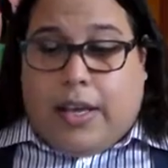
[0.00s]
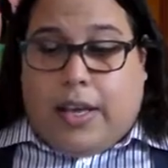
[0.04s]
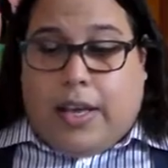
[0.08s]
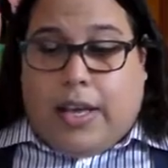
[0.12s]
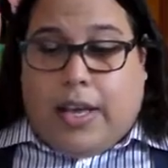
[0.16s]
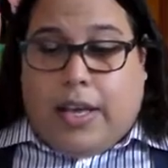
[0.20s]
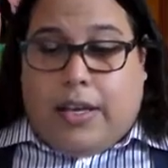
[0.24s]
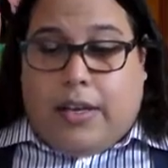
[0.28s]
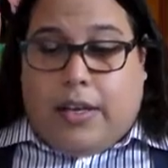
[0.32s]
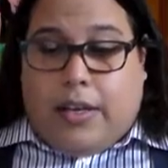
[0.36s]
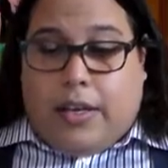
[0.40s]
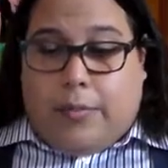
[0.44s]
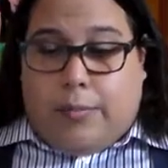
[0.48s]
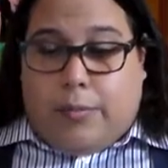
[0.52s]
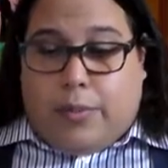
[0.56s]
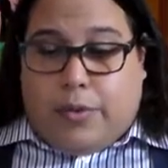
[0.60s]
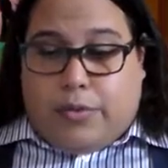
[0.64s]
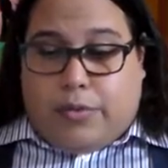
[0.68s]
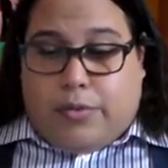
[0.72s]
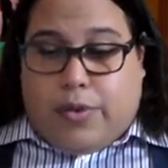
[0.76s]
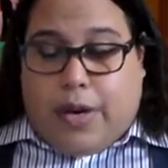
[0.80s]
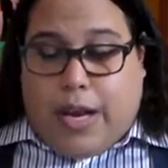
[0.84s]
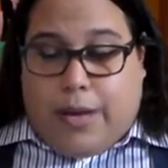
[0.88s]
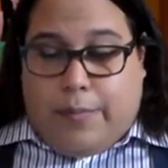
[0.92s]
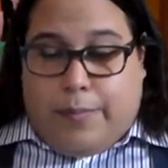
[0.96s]
can
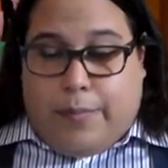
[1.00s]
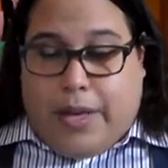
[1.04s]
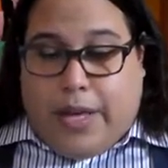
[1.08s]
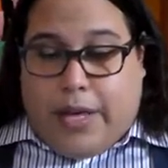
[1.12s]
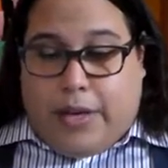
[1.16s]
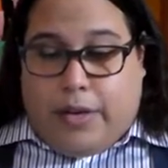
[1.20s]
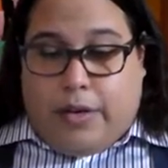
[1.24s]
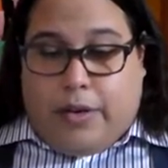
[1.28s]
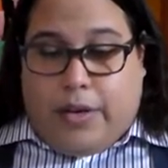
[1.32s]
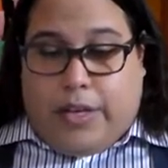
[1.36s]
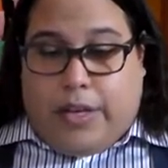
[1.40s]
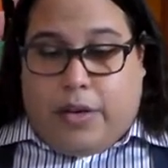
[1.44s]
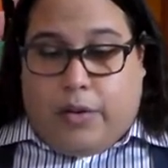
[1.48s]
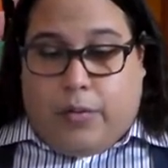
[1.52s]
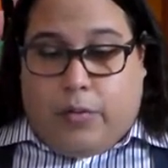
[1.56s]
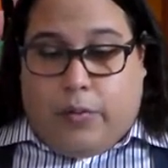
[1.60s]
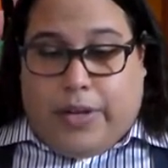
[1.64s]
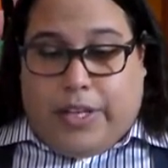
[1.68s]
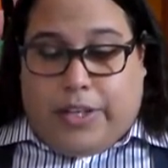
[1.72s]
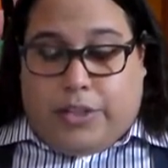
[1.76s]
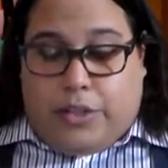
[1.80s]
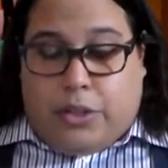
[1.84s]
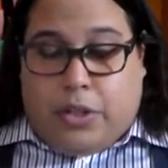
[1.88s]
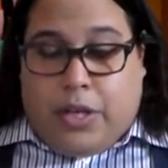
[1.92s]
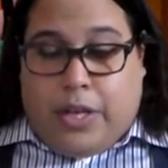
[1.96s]
prescribe manner in
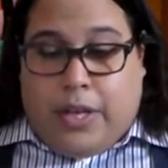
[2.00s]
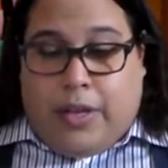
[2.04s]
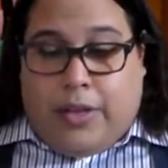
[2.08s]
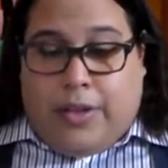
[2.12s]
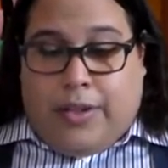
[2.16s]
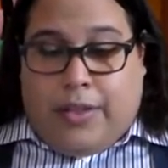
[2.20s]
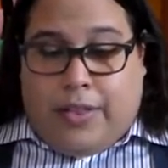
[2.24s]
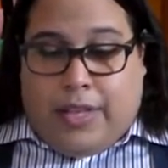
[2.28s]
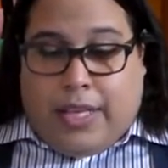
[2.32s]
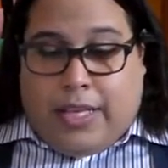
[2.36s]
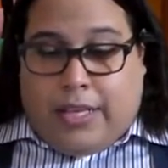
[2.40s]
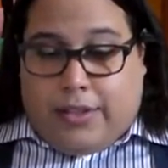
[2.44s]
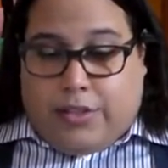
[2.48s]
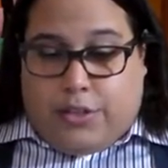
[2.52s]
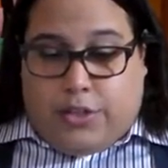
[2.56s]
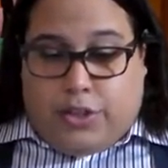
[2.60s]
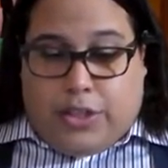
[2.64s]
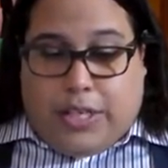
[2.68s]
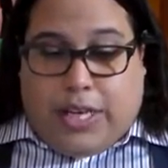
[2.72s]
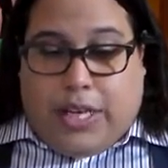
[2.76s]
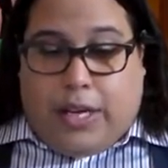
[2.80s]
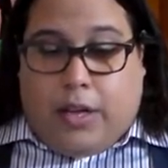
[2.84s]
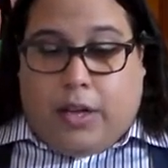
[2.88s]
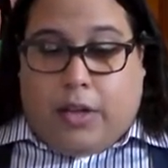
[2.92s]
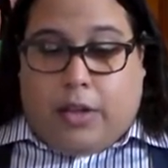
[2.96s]
which things
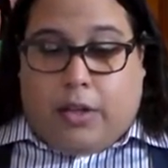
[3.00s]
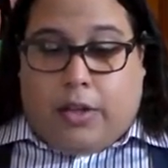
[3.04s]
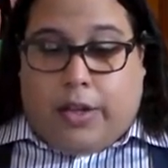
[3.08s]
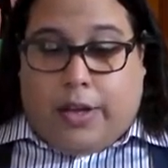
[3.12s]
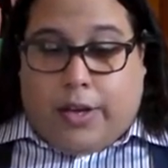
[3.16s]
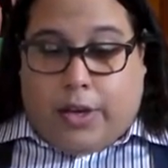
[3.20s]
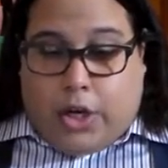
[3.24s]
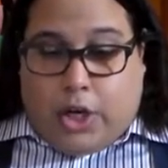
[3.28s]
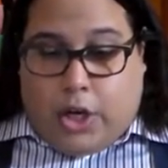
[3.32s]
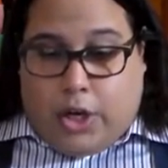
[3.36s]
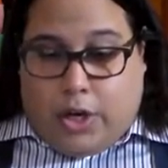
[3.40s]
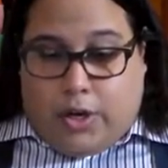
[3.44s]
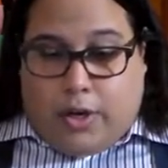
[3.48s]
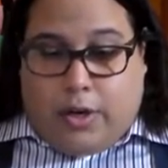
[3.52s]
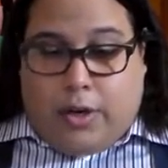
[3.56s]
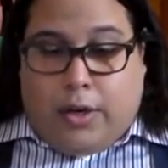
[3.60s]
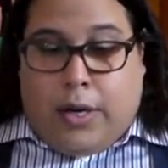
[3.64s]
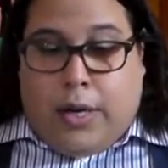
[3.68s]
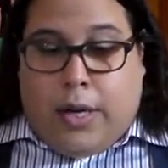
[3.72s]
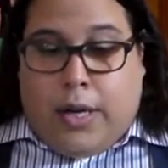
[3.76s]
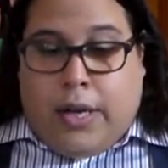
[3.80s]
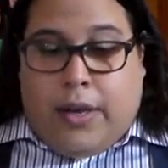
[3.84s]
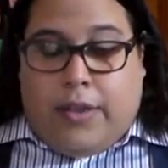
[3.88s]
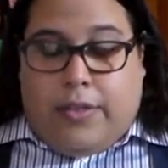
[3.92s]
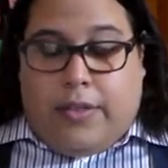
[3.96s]
shall occur.
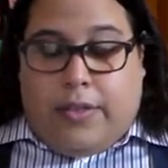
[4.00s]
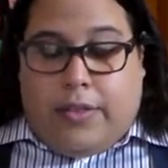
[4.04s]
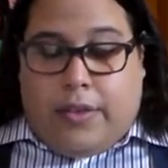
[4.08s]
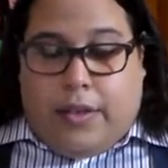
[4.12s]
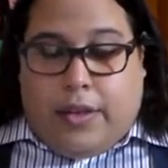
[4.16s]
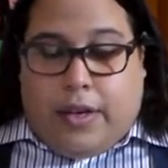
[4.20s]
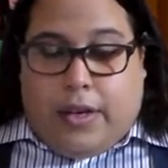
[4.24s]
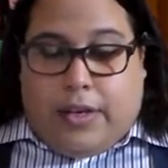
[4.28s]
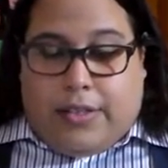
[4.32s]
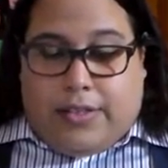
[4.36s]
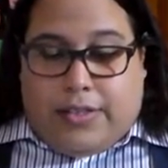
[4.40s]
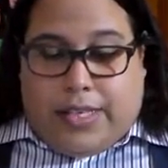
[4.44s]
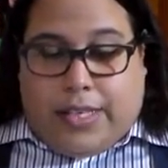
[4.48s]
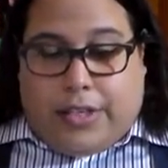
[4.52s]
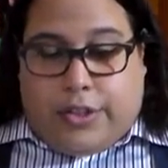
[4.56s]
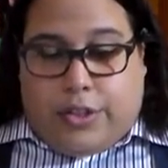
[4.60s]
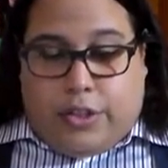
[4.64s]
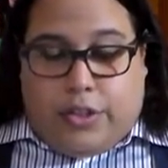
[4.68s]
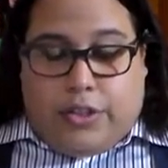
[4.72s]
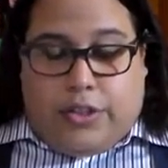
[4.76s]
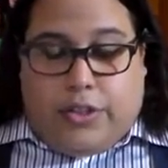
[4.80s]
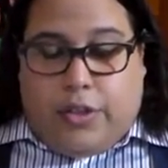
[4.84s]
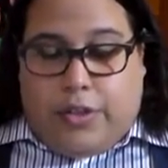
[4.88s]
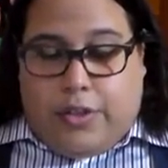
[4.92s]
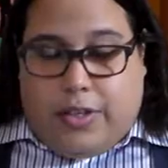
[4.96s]

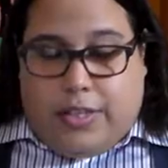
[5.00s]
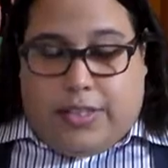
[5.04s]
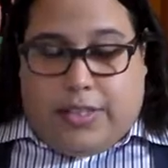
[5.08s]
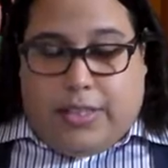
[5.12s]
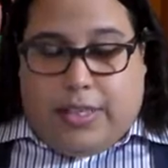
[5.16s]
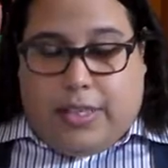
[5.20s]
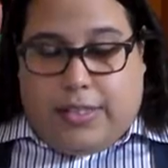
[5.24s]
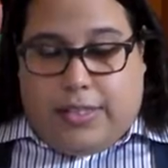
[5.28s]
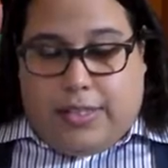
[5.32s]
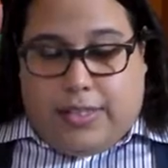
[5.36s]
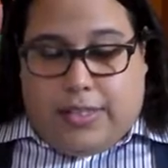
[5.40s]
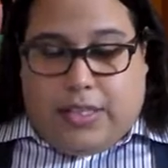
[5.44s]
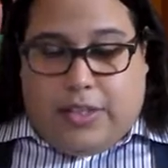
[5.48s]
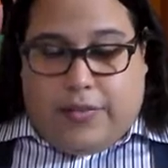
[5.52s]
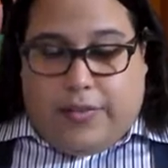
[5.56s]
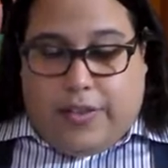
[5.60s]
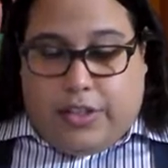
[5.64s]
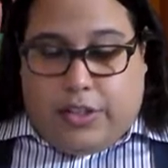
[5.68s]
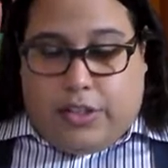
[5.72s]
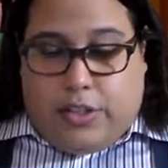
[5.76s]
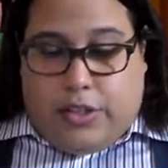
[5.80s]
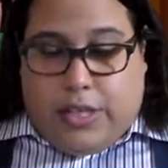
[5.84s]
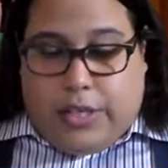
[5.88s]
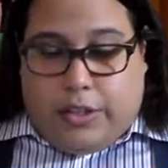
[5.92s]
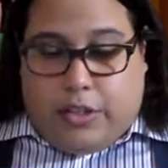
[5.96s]
Section 2, the citizens of
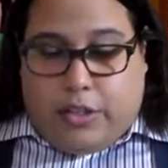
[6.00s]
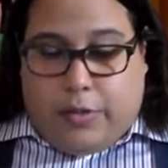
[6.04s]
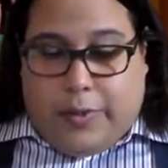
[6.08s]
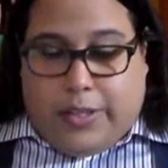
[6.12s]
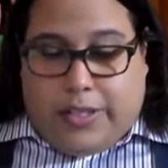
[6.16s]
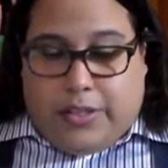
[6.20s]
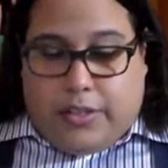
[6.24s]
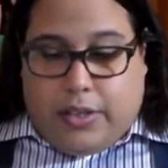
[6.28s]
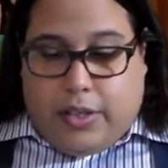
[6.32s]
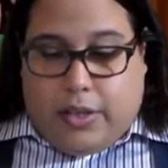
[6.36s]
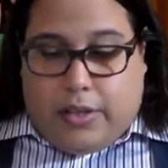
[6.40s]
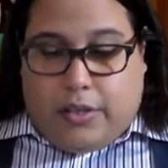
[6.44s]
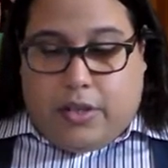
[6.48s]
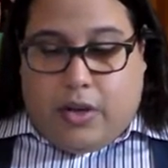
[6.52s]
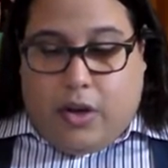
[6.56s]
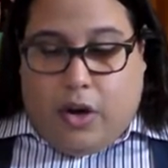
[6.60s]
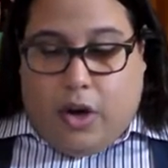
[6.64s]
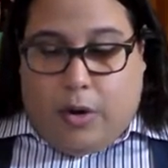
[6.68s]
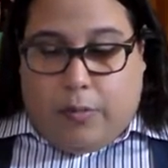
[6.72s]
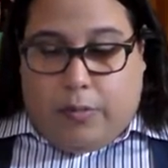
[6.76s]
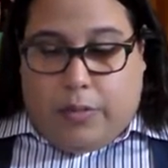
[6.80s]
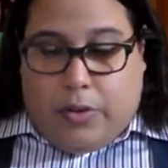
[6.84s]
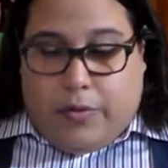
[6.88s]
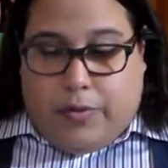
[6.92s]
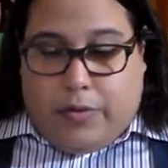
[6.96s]
each state shall be entitled to
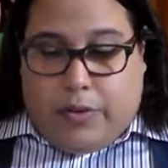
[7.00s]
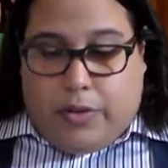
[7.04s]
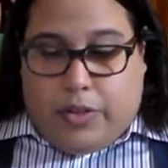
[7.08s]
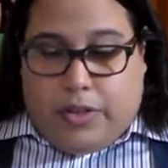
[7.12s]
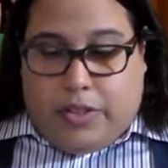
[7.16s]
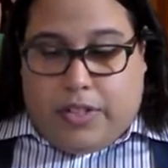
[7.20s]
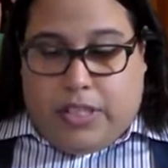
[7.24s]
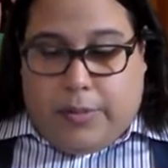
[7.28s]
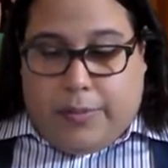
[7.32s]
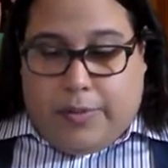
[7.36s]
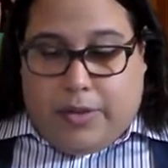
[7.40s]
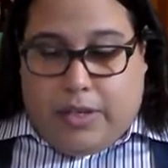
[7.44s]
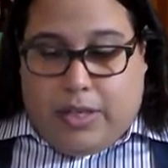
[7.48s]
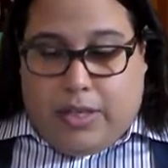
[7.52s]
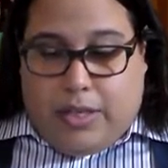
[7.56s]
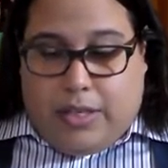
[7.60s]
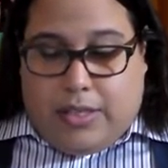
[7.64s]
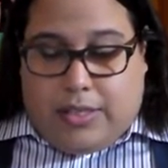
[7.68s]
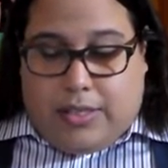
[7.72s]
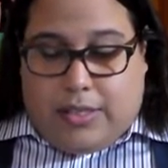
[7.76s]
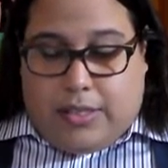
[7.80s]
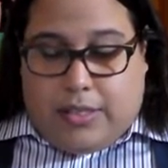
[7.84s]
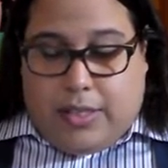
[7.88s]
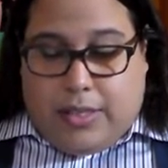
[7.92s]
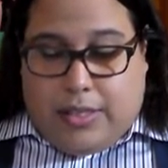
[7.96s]
all privileges and
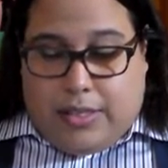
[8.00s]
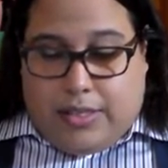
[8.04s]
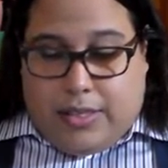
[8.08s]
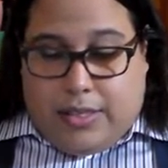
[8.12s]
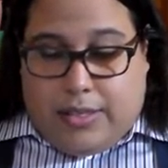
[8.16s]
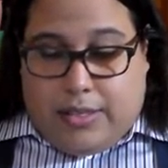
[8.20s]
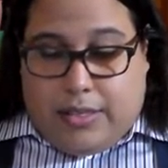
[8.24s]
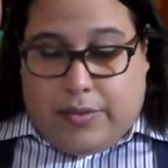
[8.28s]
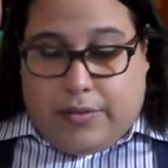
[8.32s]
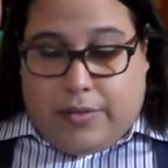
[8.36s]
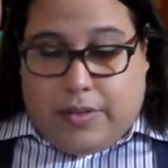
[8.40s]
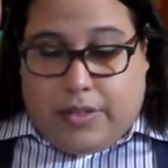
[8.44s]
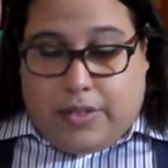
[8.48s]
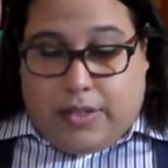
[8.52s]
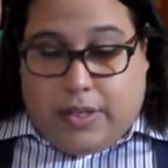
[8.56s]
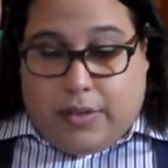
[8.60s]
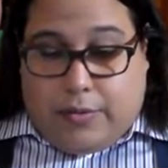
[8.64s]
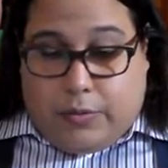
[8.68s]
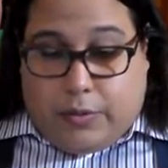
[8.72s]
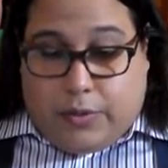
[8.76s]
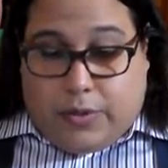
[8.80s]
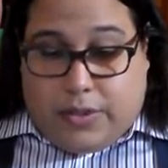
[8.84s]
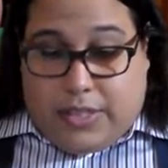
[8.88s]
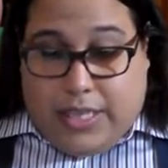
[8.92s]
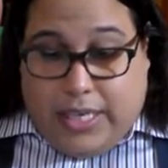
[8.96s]
immunities and citizens of the
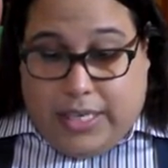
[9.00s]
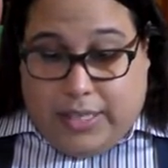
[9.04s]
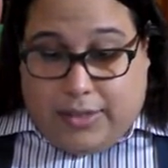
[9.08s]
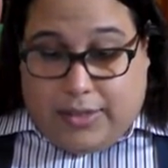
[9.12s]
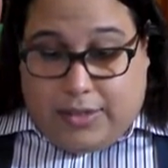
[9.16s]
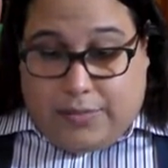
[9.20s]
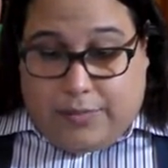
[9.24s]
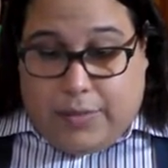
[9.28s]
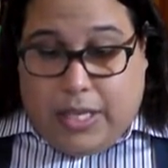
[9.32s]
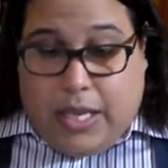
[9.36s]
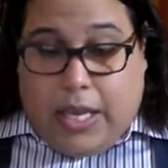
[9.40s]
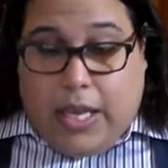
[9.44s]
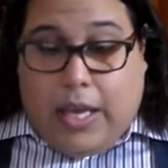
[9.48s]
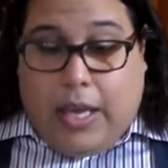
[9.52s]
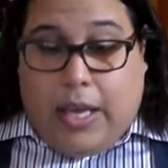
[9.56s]
several states.